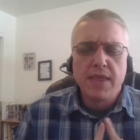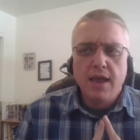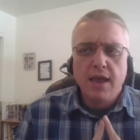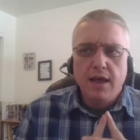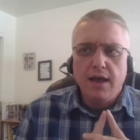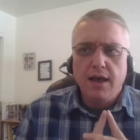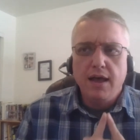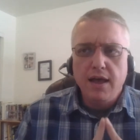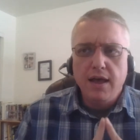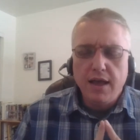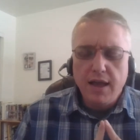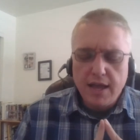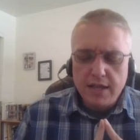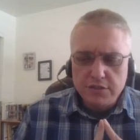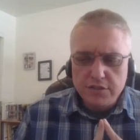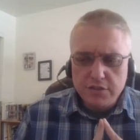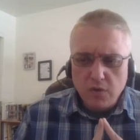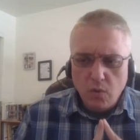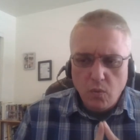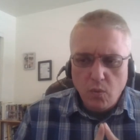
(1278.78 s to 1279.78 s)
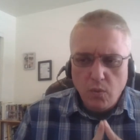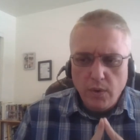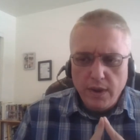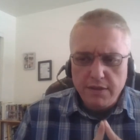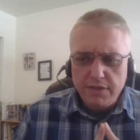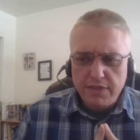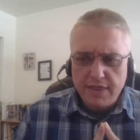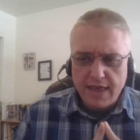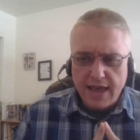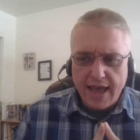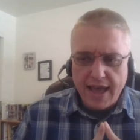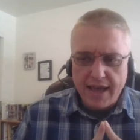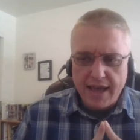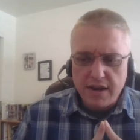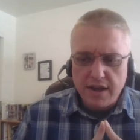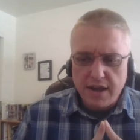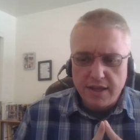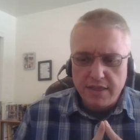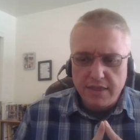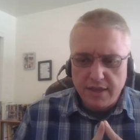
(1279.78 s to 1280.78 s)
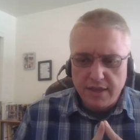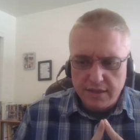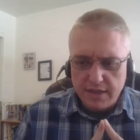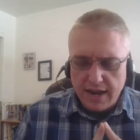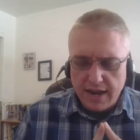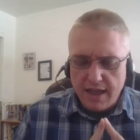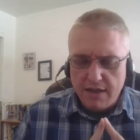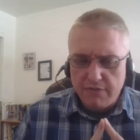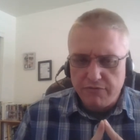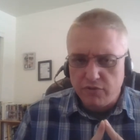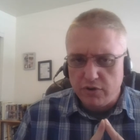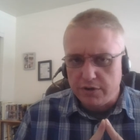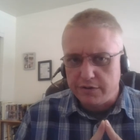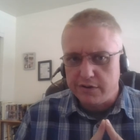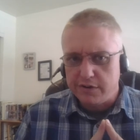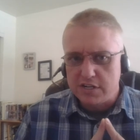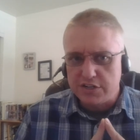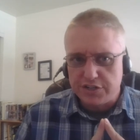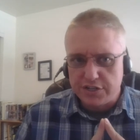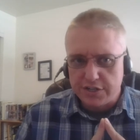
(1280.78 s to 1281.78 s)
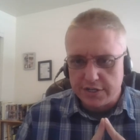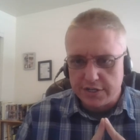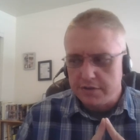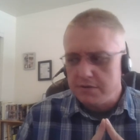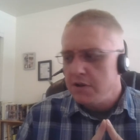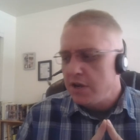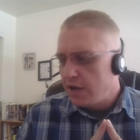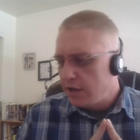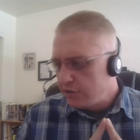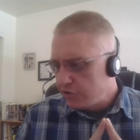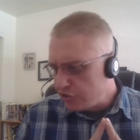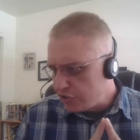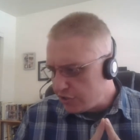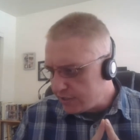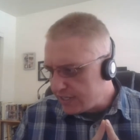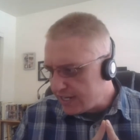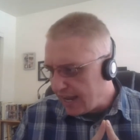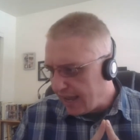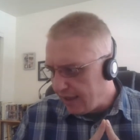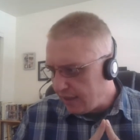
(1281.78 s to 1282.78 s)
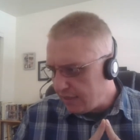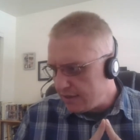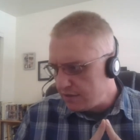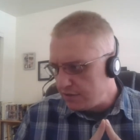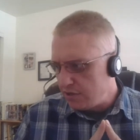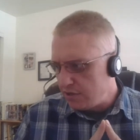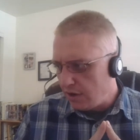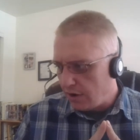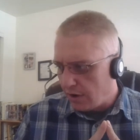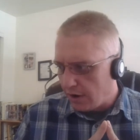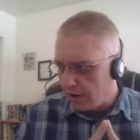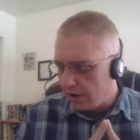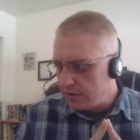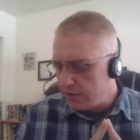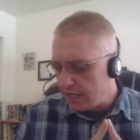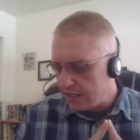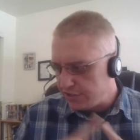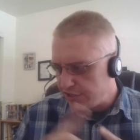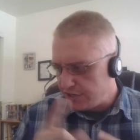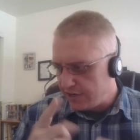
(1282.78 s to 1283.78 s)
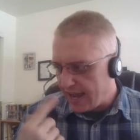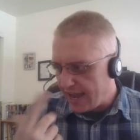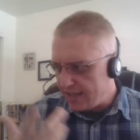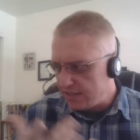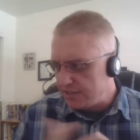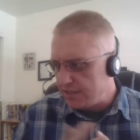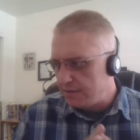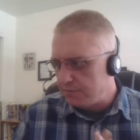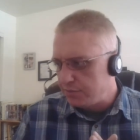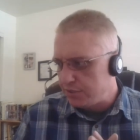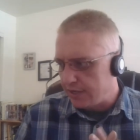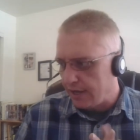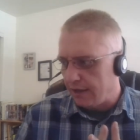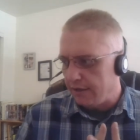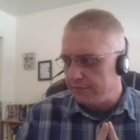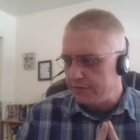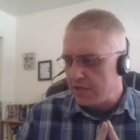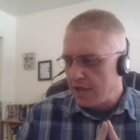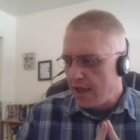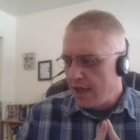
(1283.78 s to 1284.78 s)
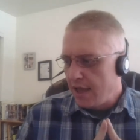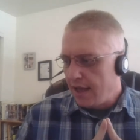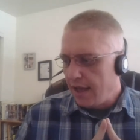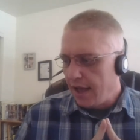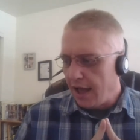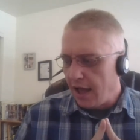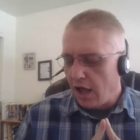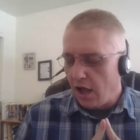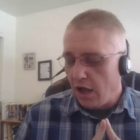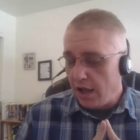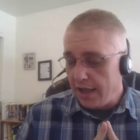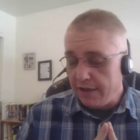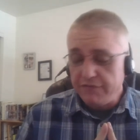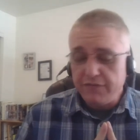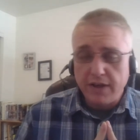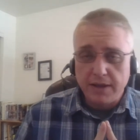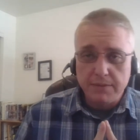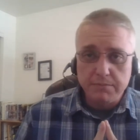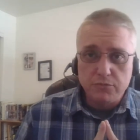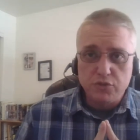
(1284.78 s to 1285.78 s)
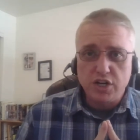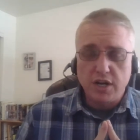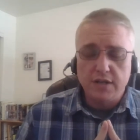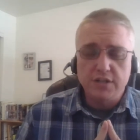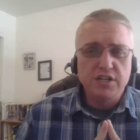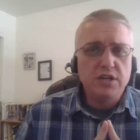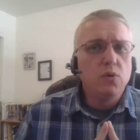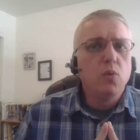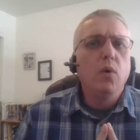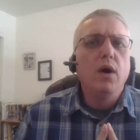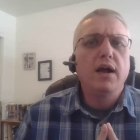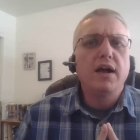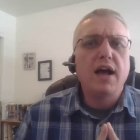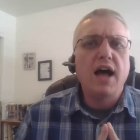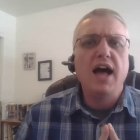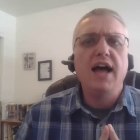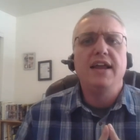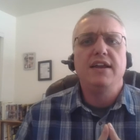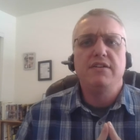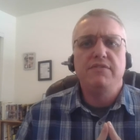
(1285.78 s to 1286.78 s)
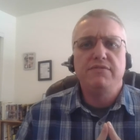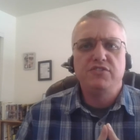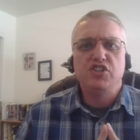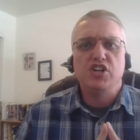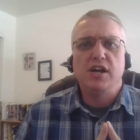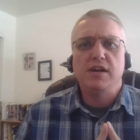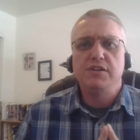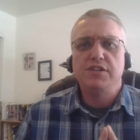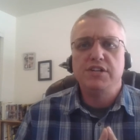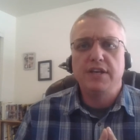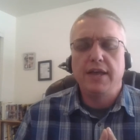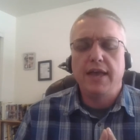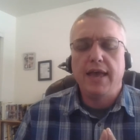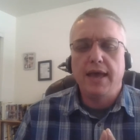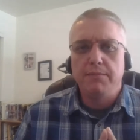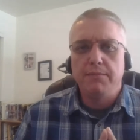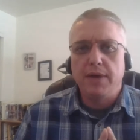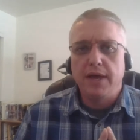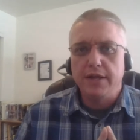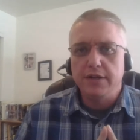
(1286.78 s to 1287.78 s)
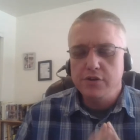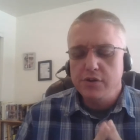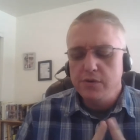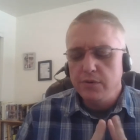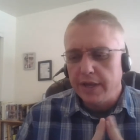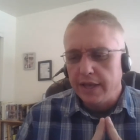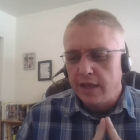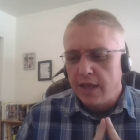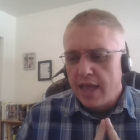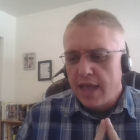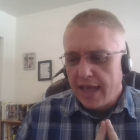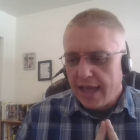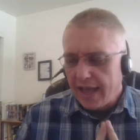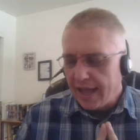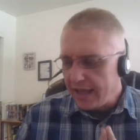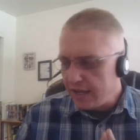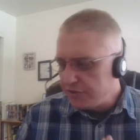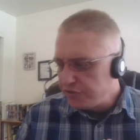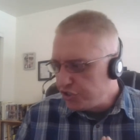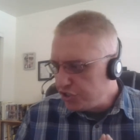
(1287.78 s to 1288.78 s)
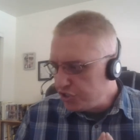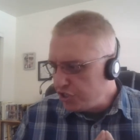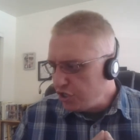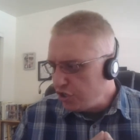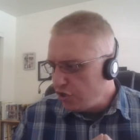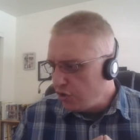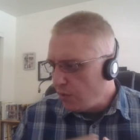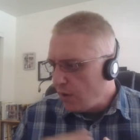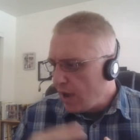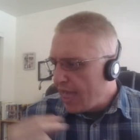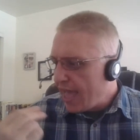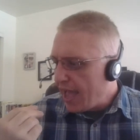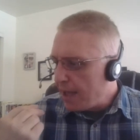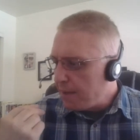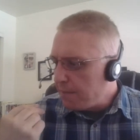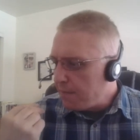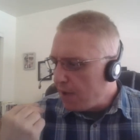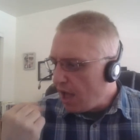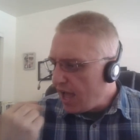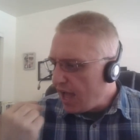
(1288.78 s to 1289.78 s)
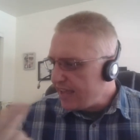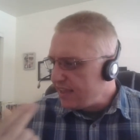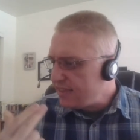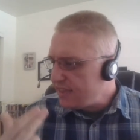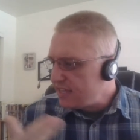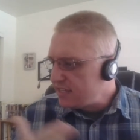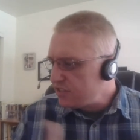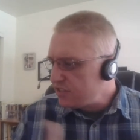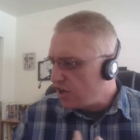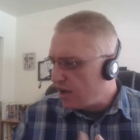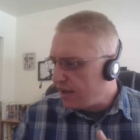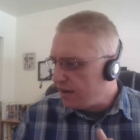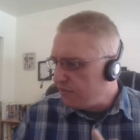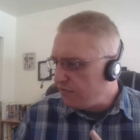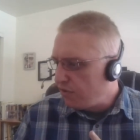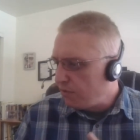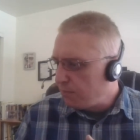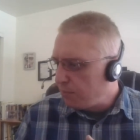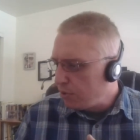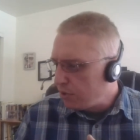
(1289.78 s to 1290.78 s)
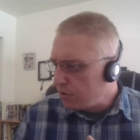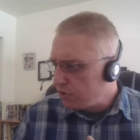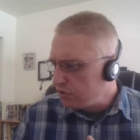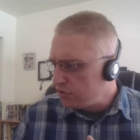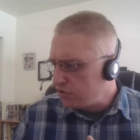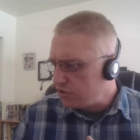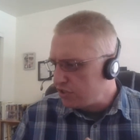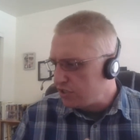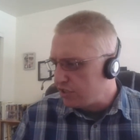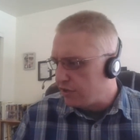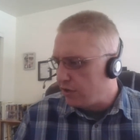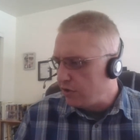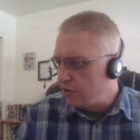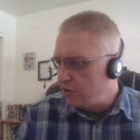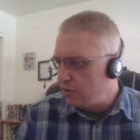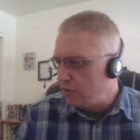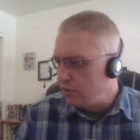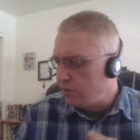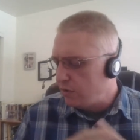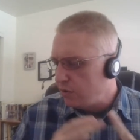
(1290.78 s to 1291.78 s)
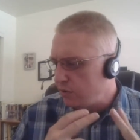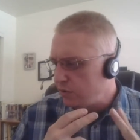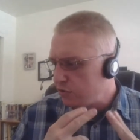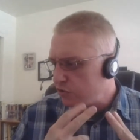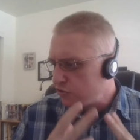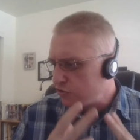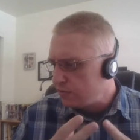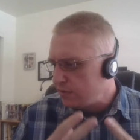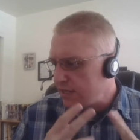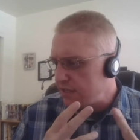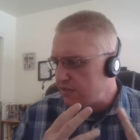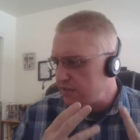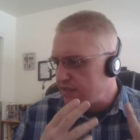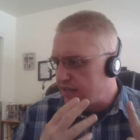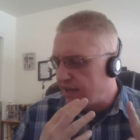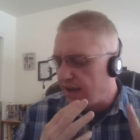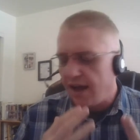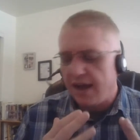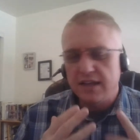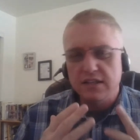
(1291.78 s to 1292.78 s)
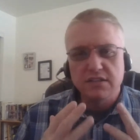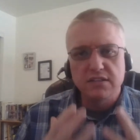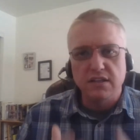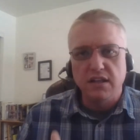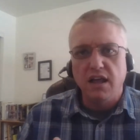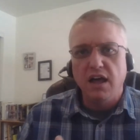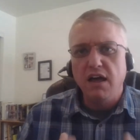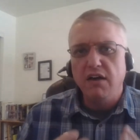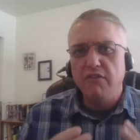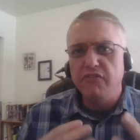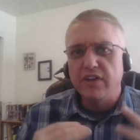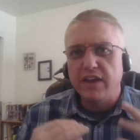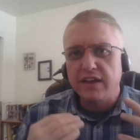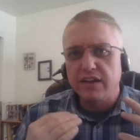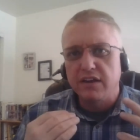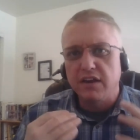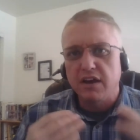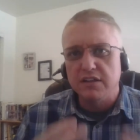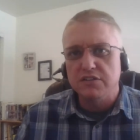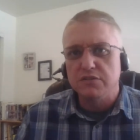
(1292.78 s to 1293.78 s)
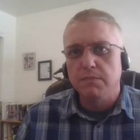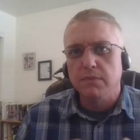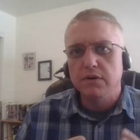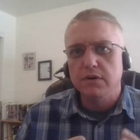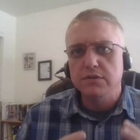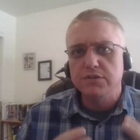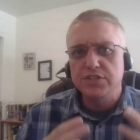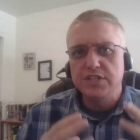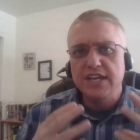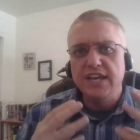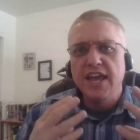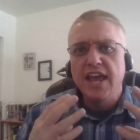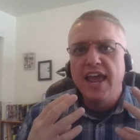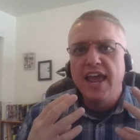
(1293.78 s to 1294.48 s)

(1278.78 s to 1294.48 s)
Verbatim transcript: Uh, and so, with that, I think that every Christian should take this to heart. They should ask themselves uh, if I'm judging, what kind of judging am I doing? And two, am I this kind of a person who, who treats God's love and God's mercy